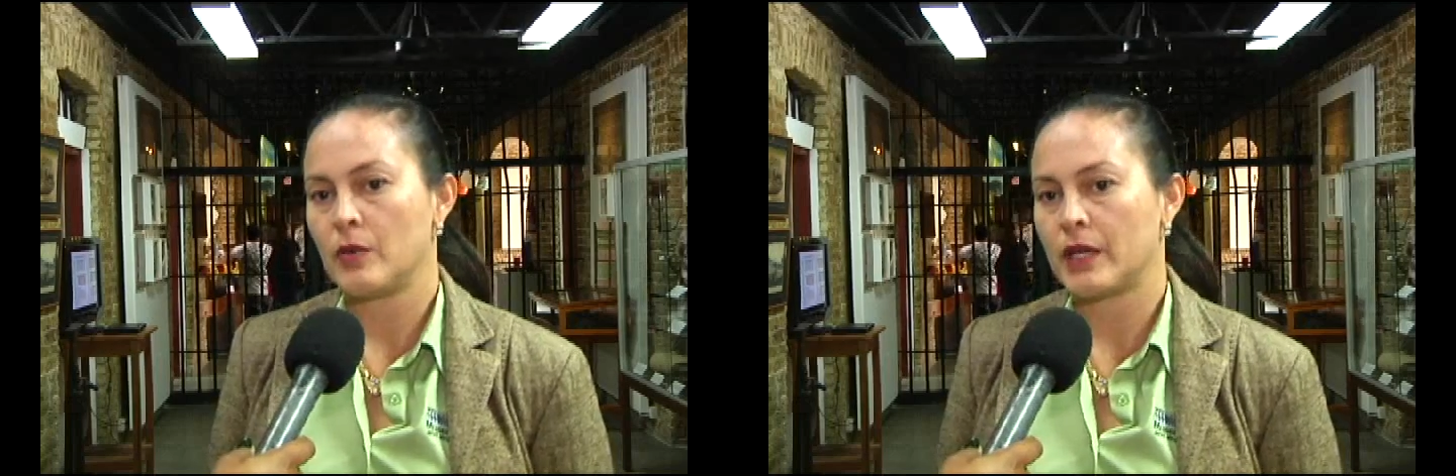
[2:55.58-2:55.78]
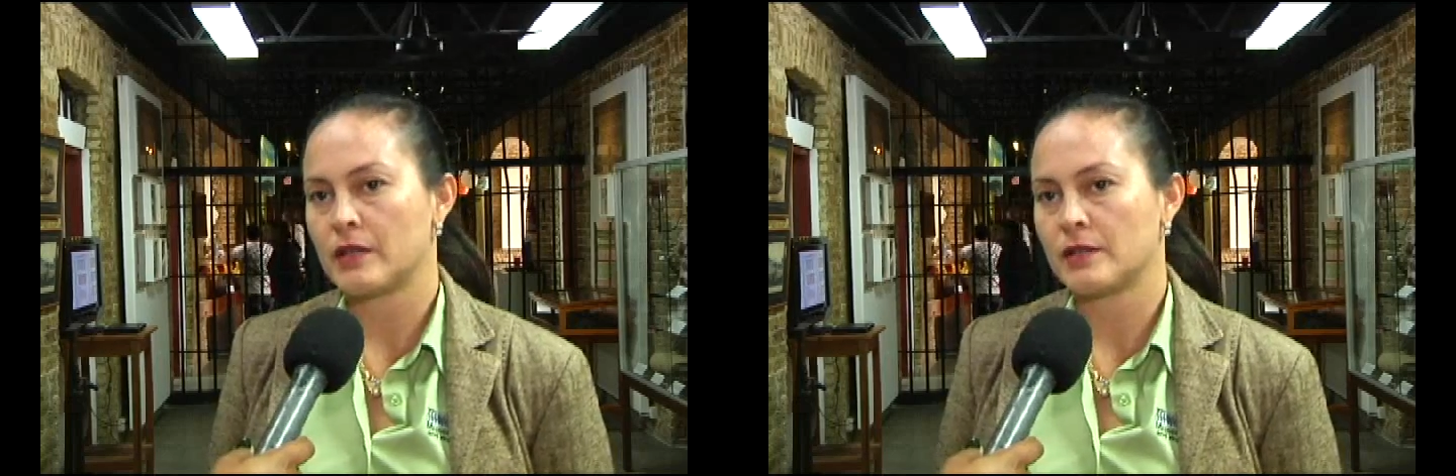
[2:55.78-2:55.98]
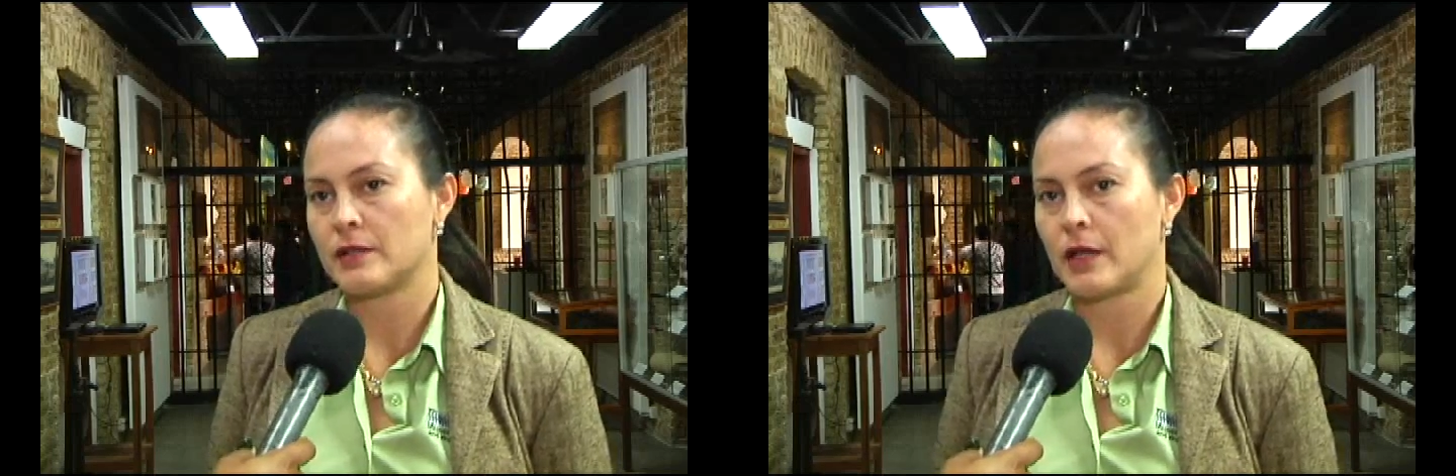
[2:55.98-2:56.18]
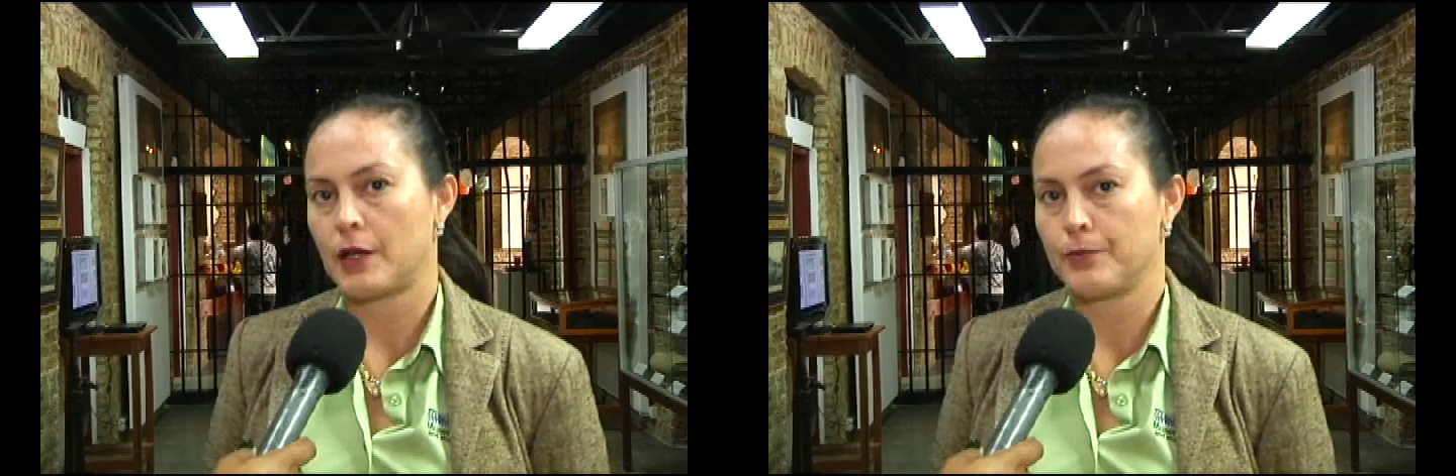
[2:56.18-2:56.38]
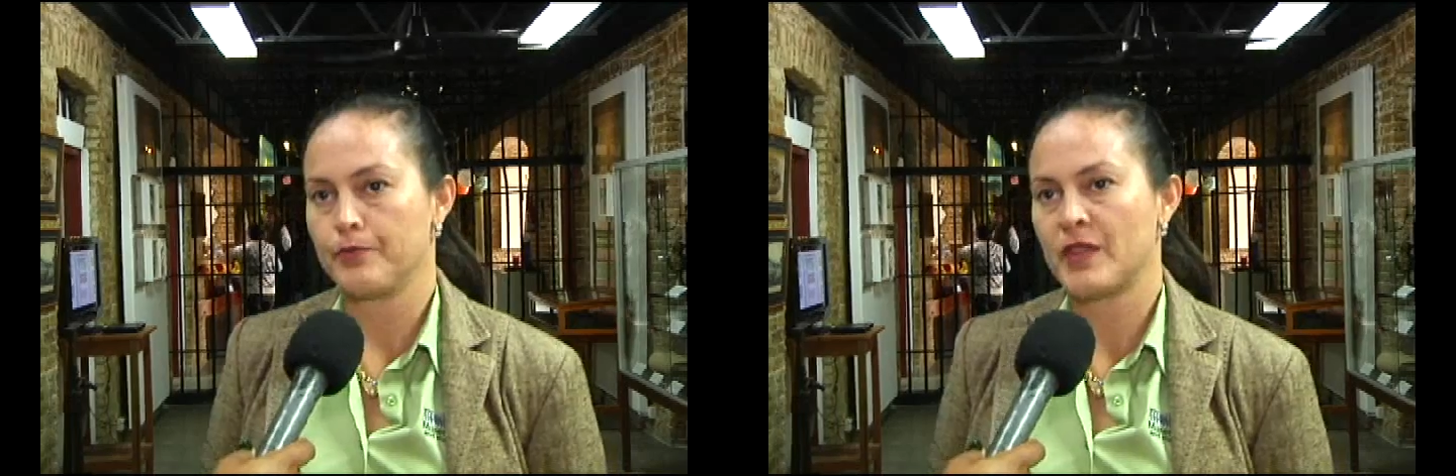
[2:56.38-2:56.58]
because
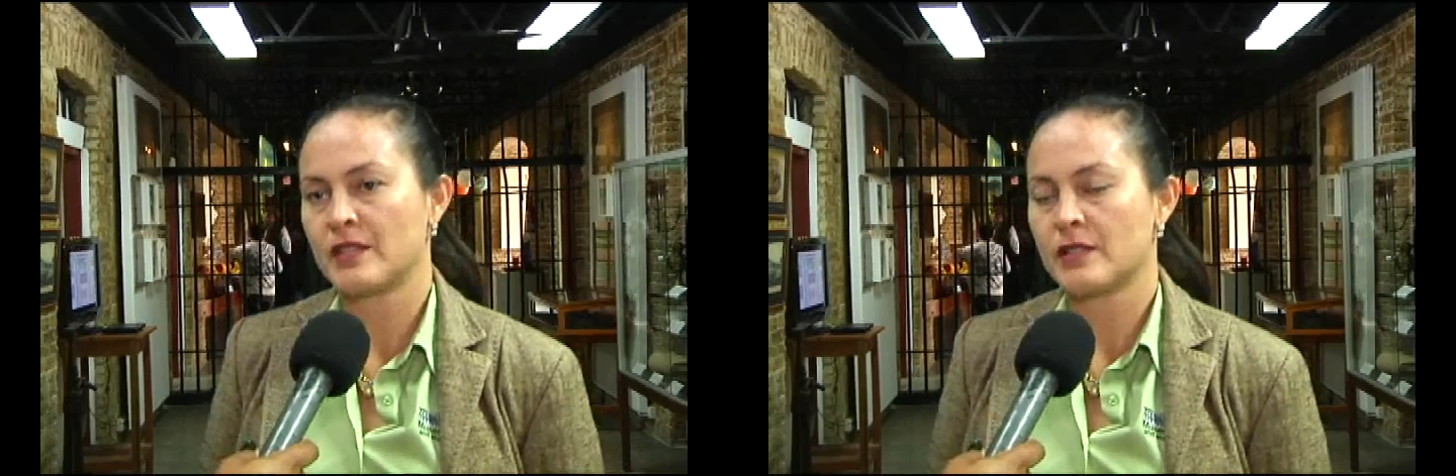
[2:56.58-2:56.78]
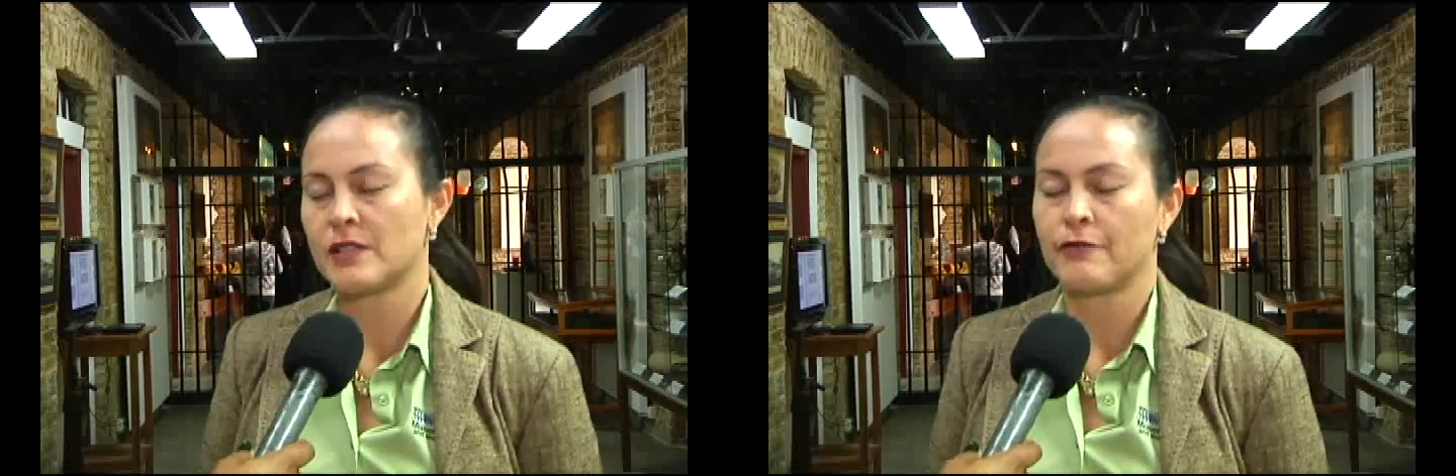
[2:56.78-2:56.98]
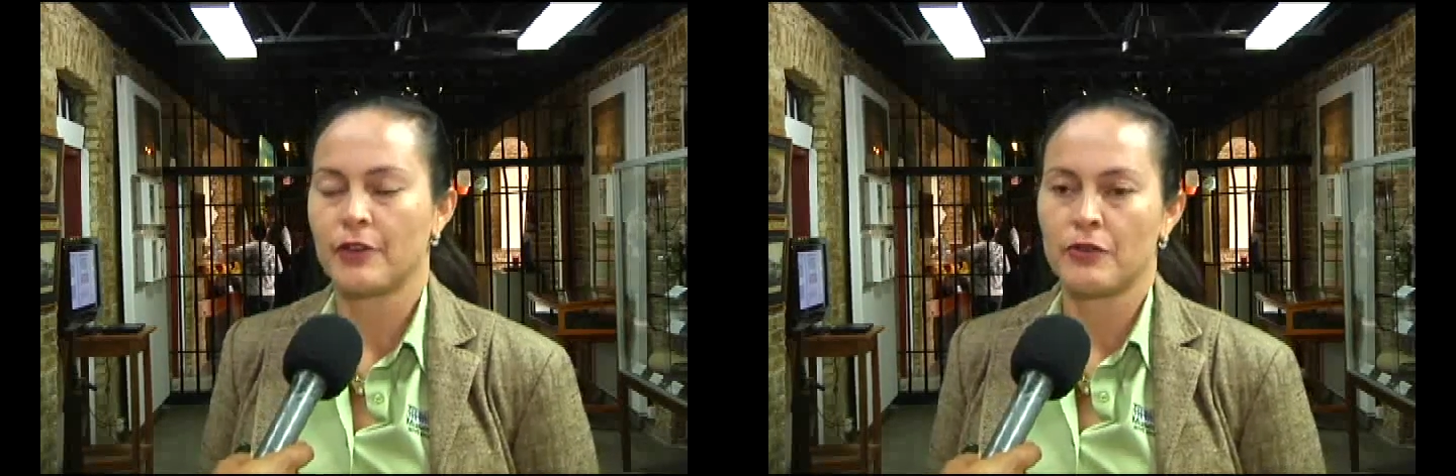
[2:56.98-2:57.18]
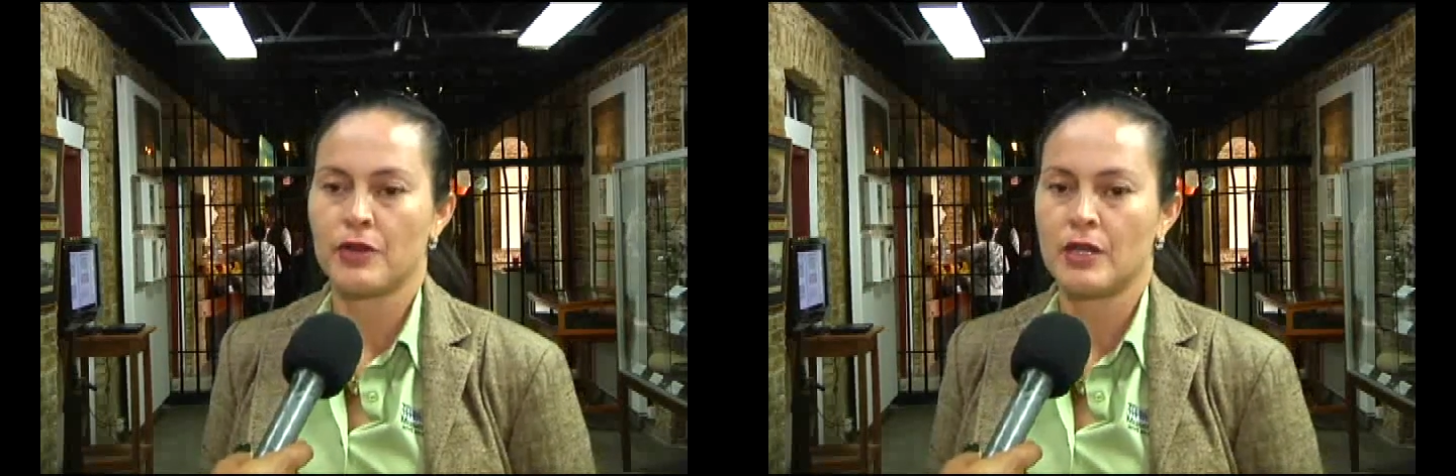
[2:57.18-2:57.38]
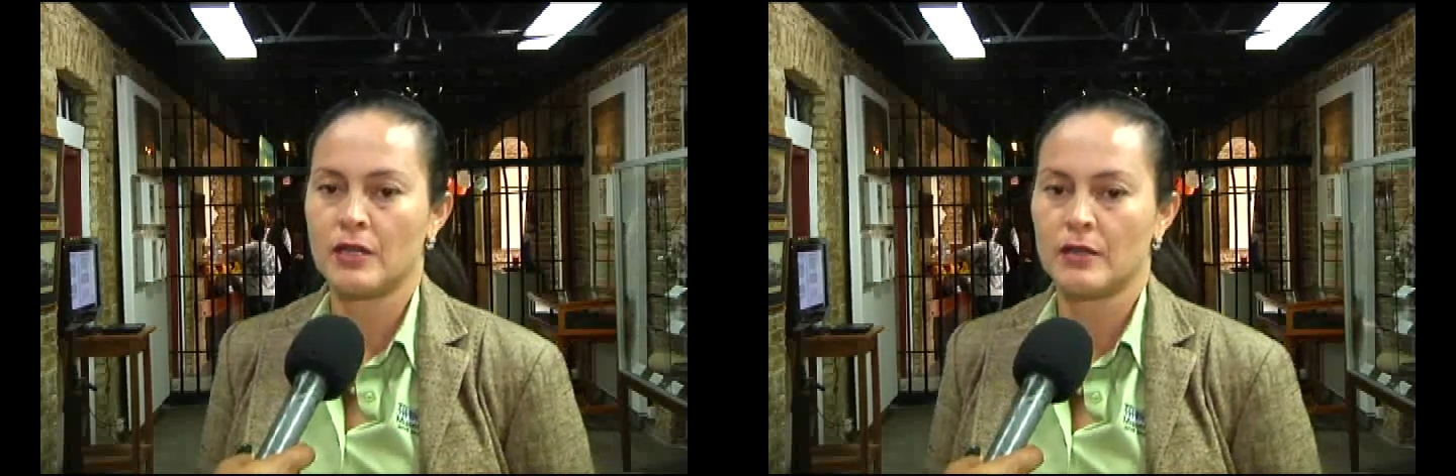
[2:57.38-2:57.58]
this is a
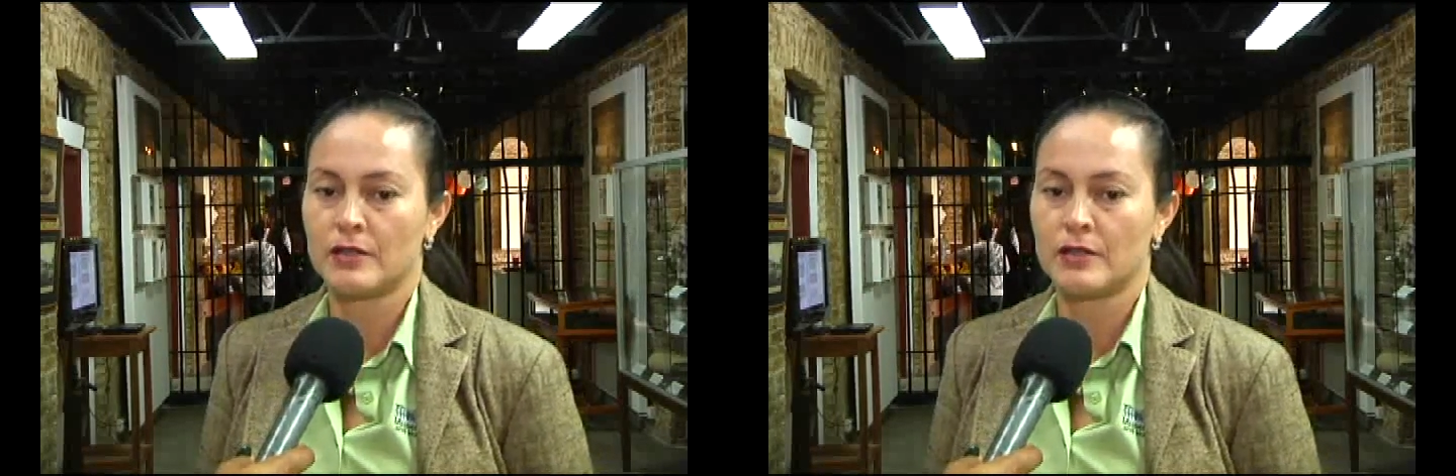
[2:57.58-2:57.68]
very